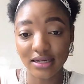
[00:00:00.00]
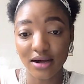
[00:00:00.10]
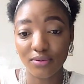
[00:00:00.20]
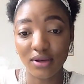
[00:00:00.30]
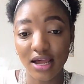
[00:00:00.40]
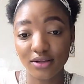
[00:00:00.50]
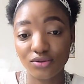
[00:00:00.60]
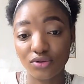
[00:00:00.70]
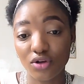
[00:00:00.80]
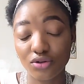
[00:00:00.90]
I would like
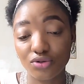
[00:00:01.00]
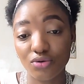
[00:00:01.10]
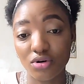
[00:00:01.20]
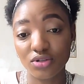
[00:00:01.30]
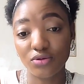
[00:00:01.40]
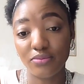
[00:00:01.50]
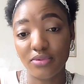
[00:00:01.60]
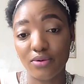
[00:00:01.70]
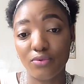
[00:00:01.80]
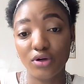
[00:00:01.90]
to talk to us
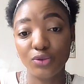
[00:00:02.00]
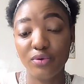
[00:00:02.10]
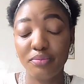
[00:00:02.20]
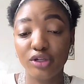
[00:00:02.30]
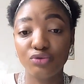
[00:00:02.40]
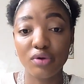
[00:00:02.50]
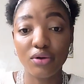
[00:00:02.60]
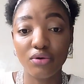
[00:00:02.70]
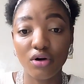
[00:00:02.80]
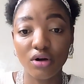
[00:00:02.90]
about what we've been
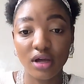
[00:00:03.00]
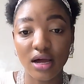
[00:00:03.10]
doing wrong